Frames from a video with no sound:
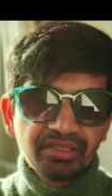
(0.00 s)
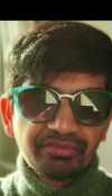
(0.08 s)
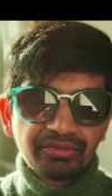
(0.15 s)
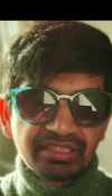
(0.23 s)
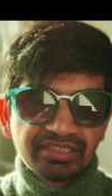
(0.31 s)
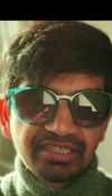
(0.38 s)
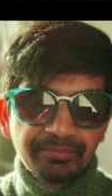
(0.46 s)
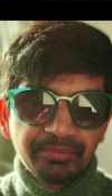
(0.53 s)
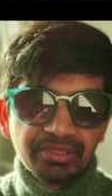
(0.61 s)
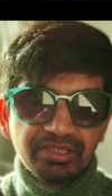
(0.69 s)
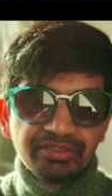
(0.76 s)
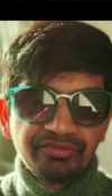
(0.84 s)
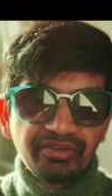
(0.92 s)
For
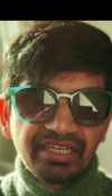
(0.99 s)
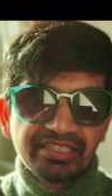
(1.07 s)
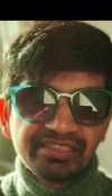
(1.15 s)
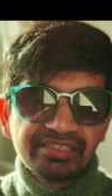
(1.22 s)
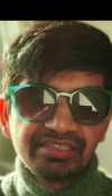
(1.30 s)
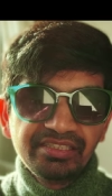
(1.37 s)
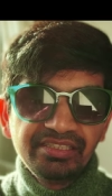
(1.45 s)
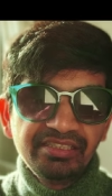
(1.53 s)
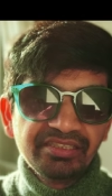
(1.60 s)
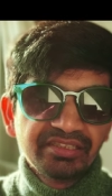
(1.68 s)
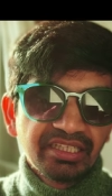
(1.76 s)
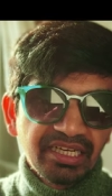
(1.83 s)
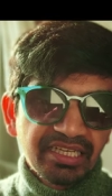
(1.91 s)
example, if I see
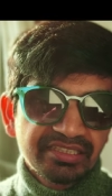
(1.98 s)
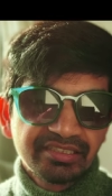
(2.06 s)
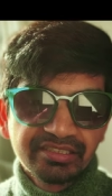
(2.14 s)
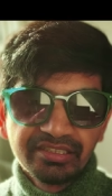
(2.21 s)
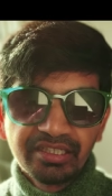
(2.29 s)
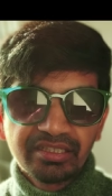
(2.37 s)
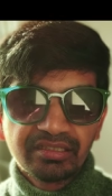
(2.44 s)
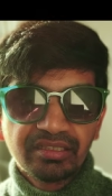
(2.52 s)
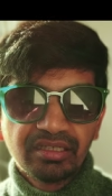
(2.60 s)
the last year,